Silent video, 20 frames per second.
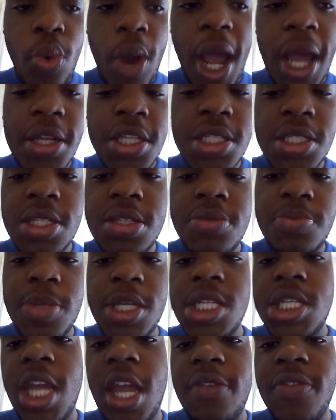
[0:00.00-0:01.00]
Why does this
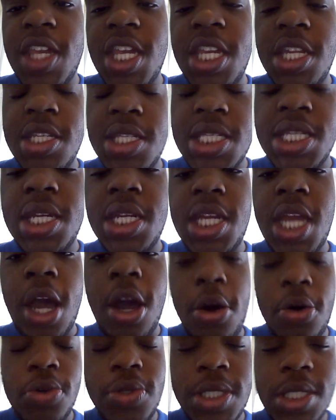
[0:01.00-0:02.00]
bitch have a key to Sonny's
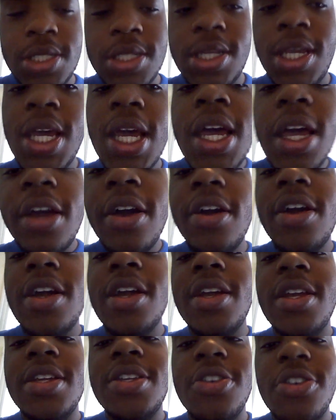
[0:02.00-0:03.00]
house?
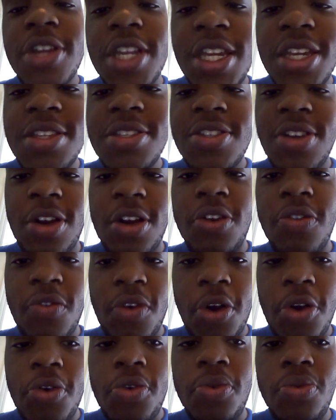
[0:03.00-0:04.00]
Your kids are
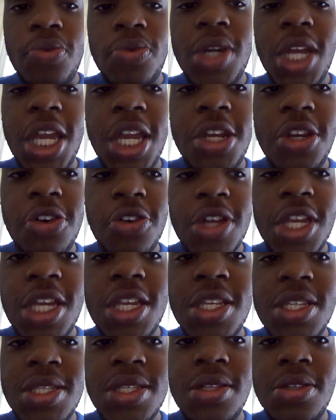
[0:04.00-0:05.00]
grown and your
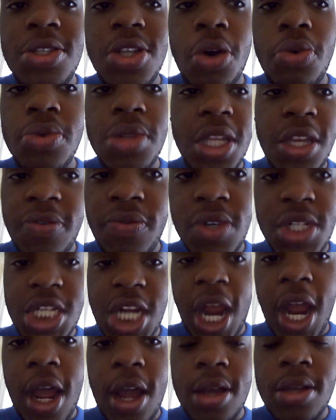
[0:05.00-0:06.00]
kids don't live with
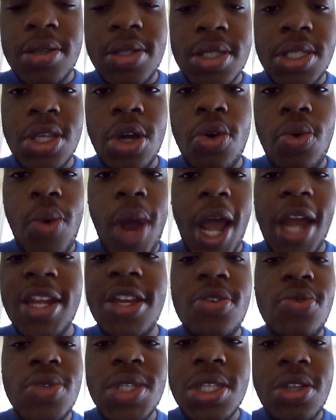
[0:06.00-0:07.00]
y'all. So why do
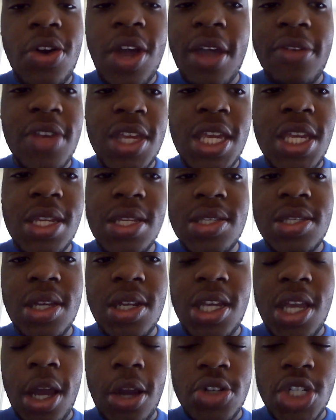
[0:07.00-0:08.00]
you still have a key to
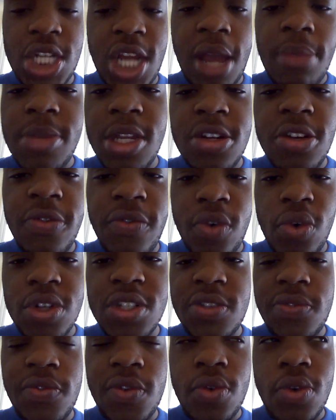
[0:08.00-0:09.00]
Sonny's house? Y'all been
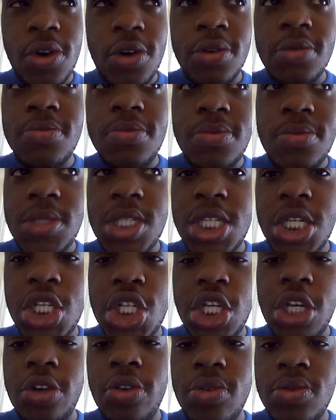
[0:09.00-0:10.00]
divorced for
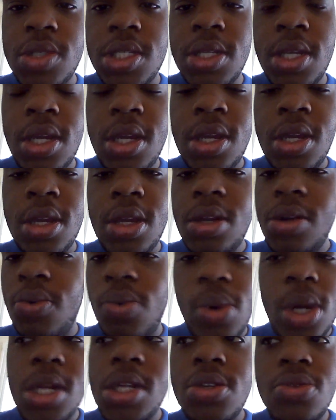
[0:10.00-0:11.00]
6 years.
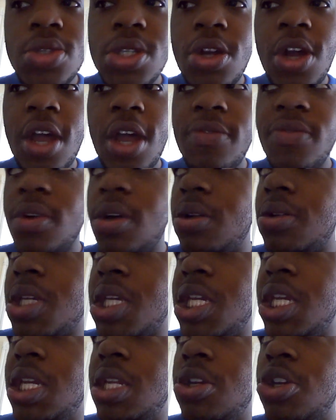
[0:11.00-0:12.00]
What do you still have a
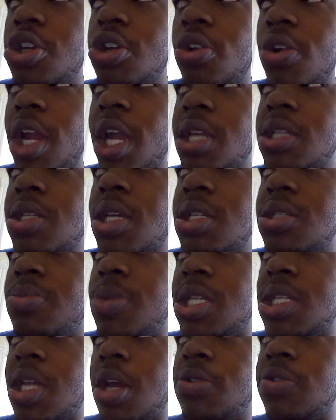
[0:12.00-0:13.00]
key to your
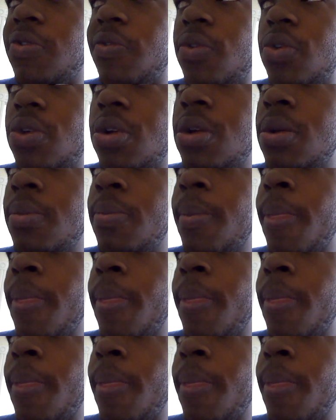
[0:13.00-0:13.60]
ex-husband's house for?